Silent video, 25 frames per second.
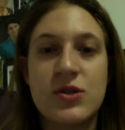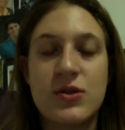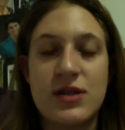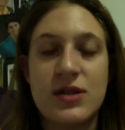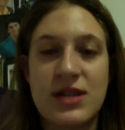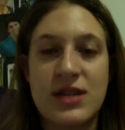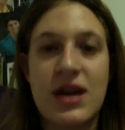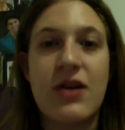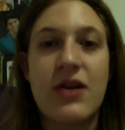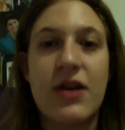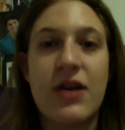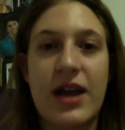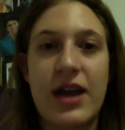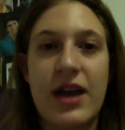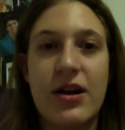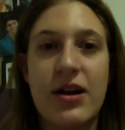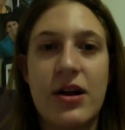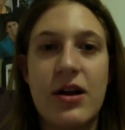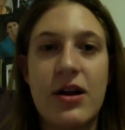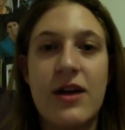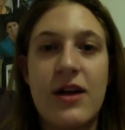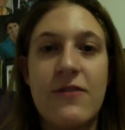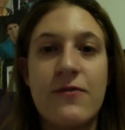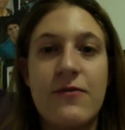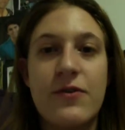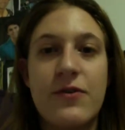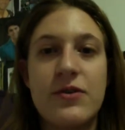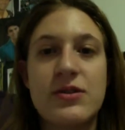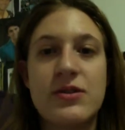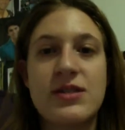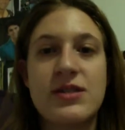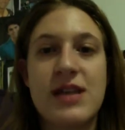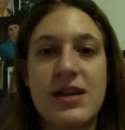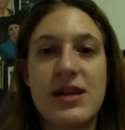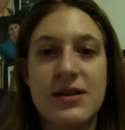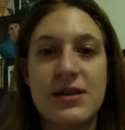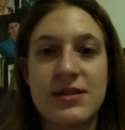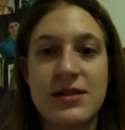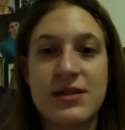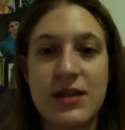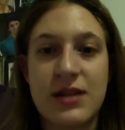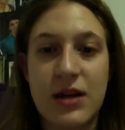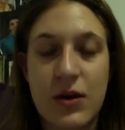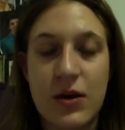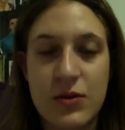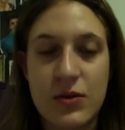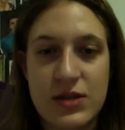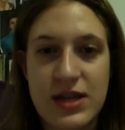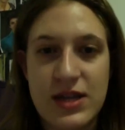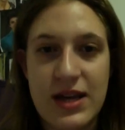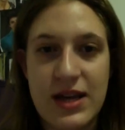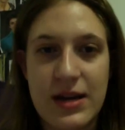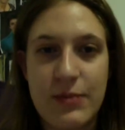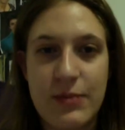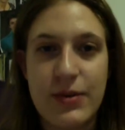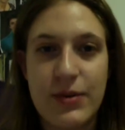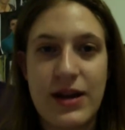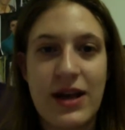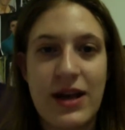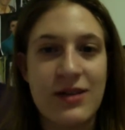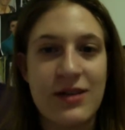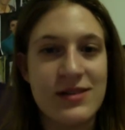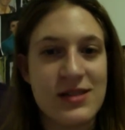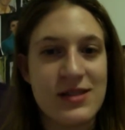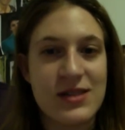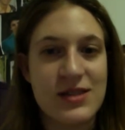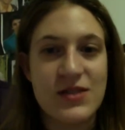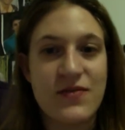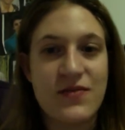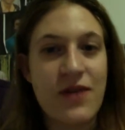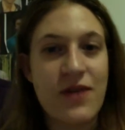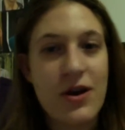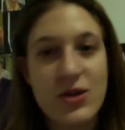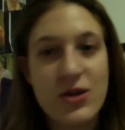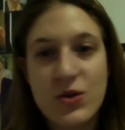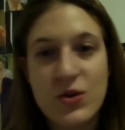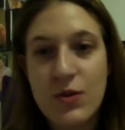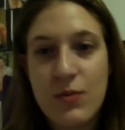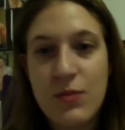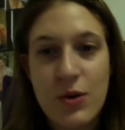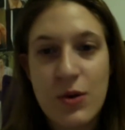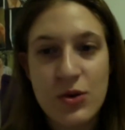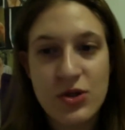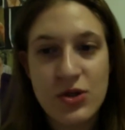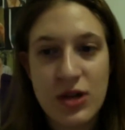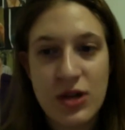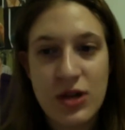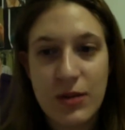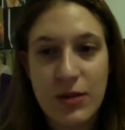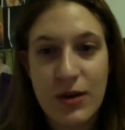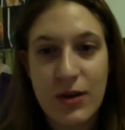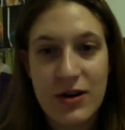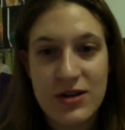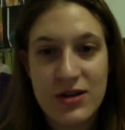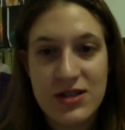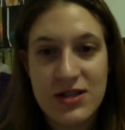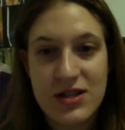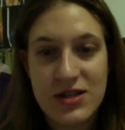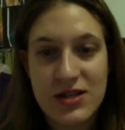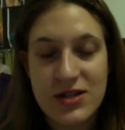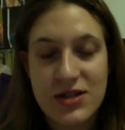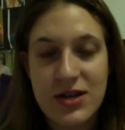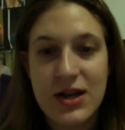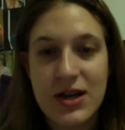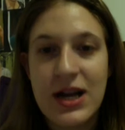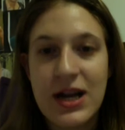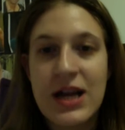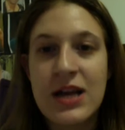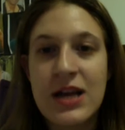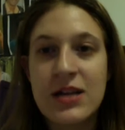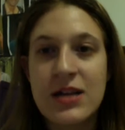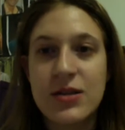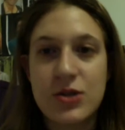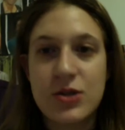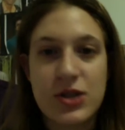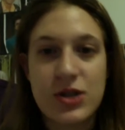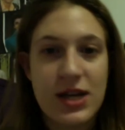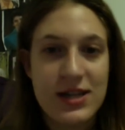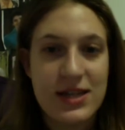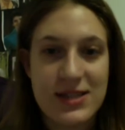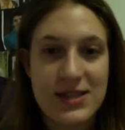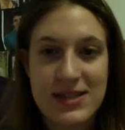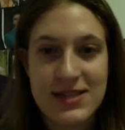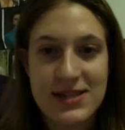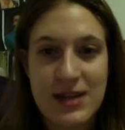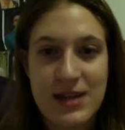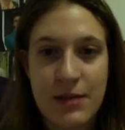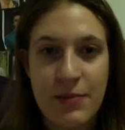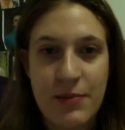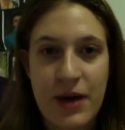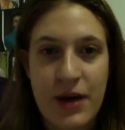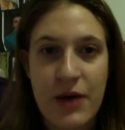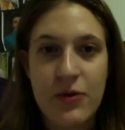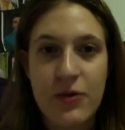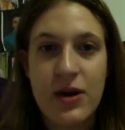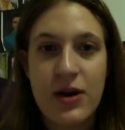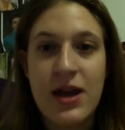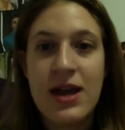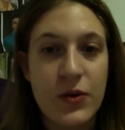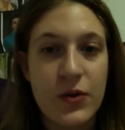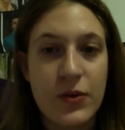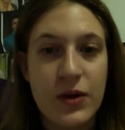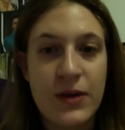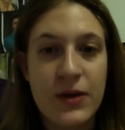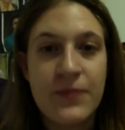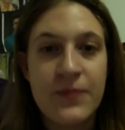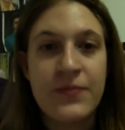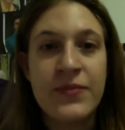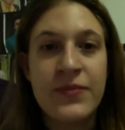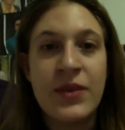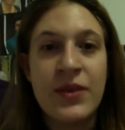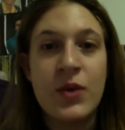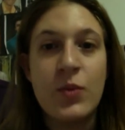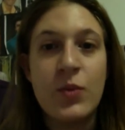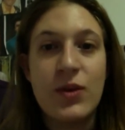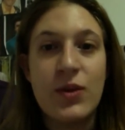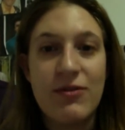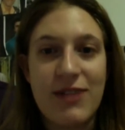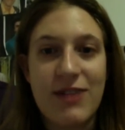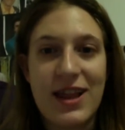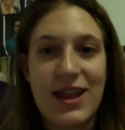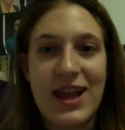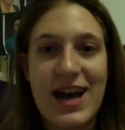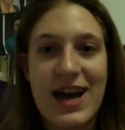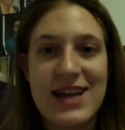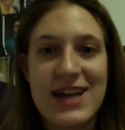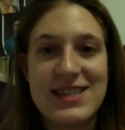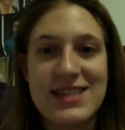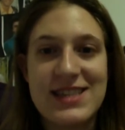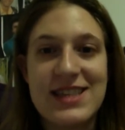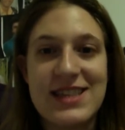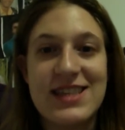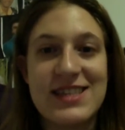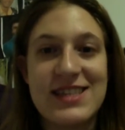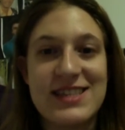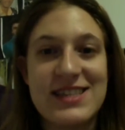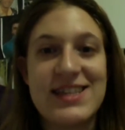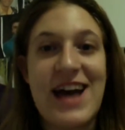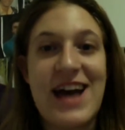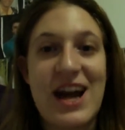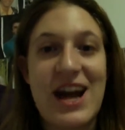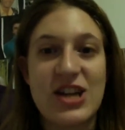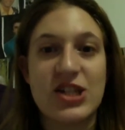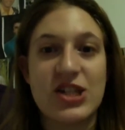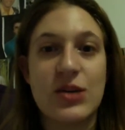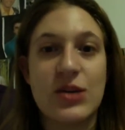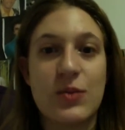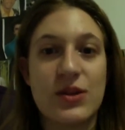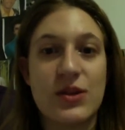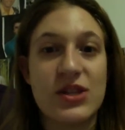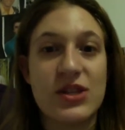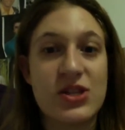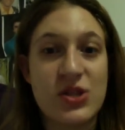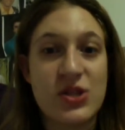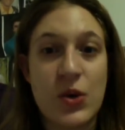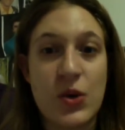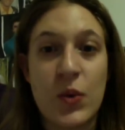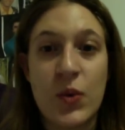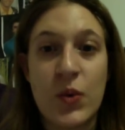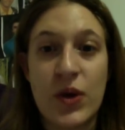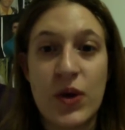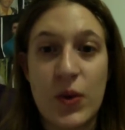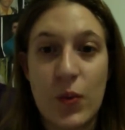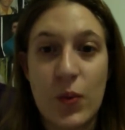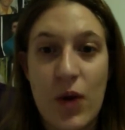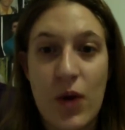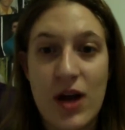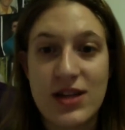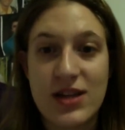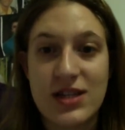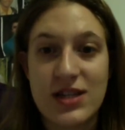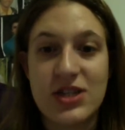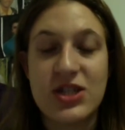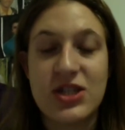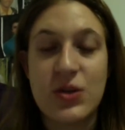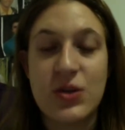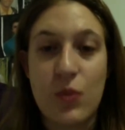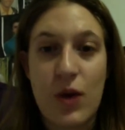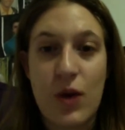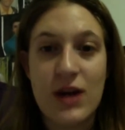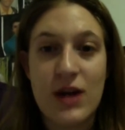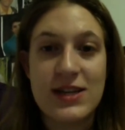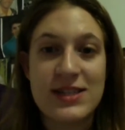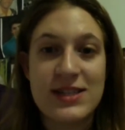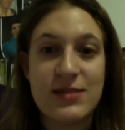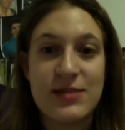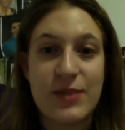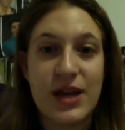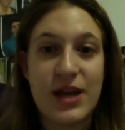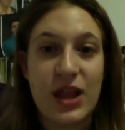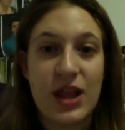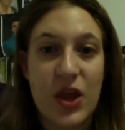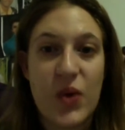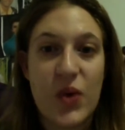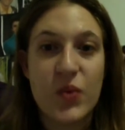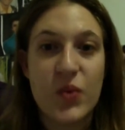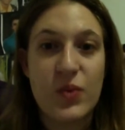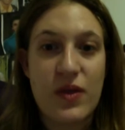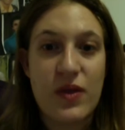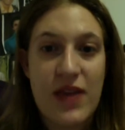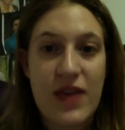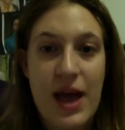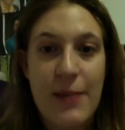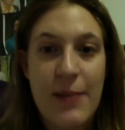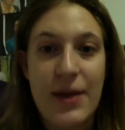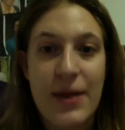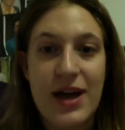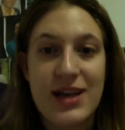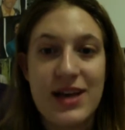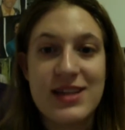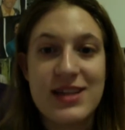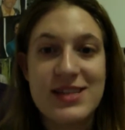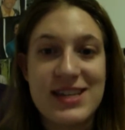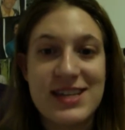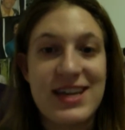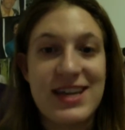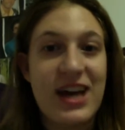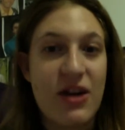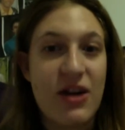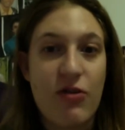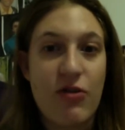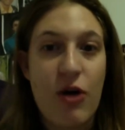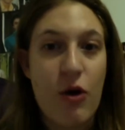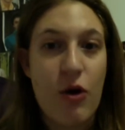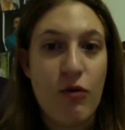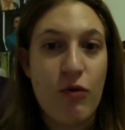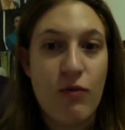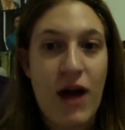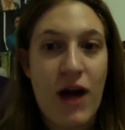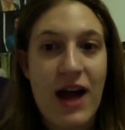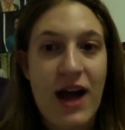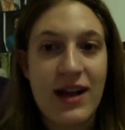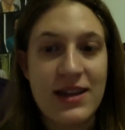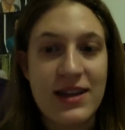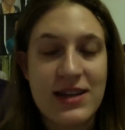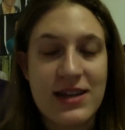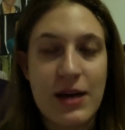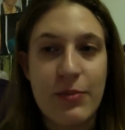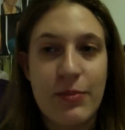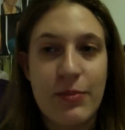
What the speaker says: interrogate her. At first, Elsa goes in, but Elsa's far too emotional about her sister, so she has to step out. And we realize that this is actually what the Snow Queen wanted. She wanted to be alone with Emma, to get her all riled up,